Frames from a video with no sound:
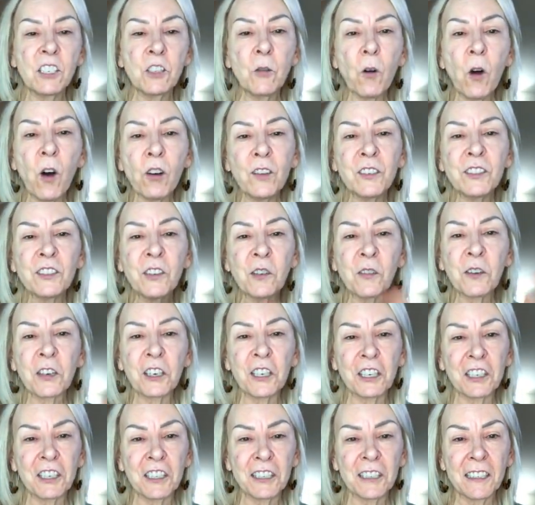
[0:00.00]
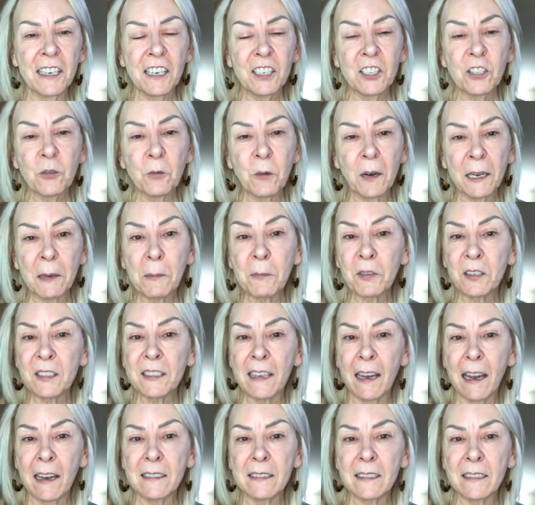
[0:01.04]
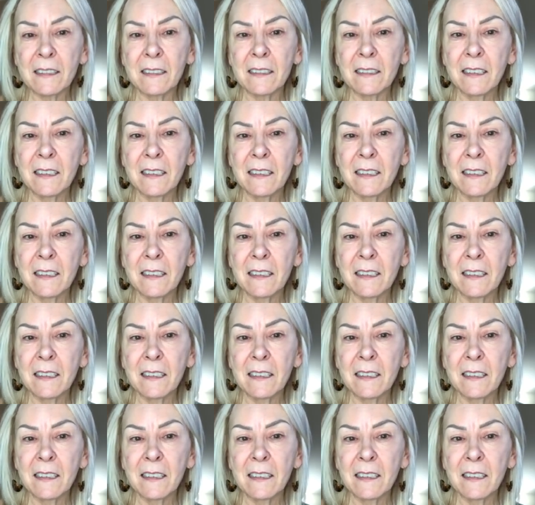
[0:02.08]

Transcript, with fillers: you also earn 20%